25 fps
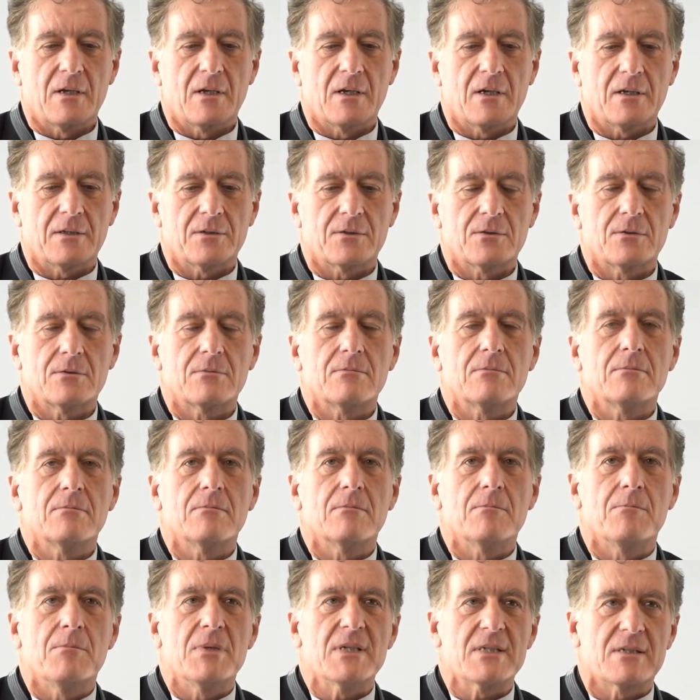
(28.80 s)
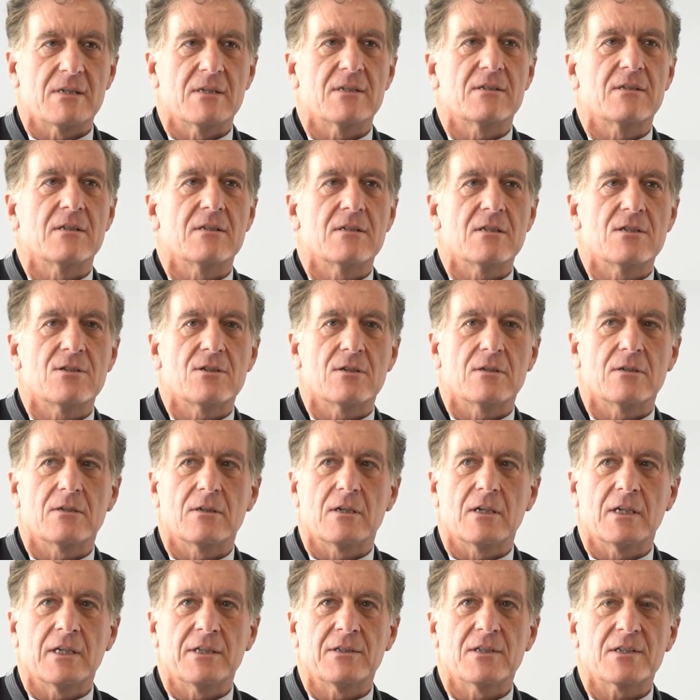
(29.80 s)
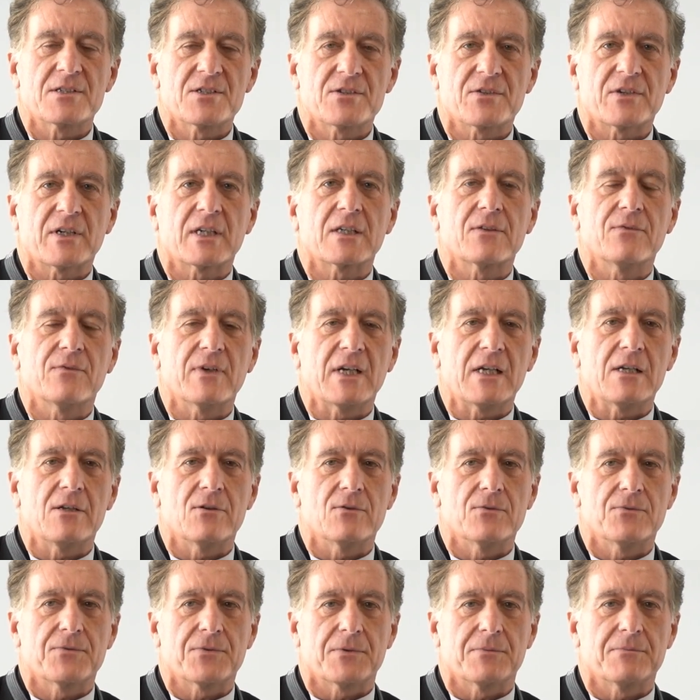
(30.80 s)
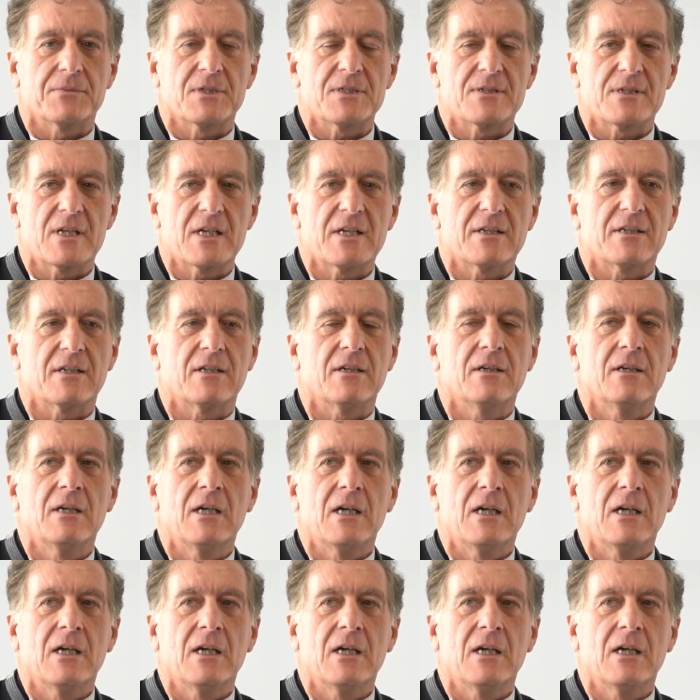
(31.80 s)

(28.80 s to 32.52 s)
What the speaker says: a business decision and extract value from this data.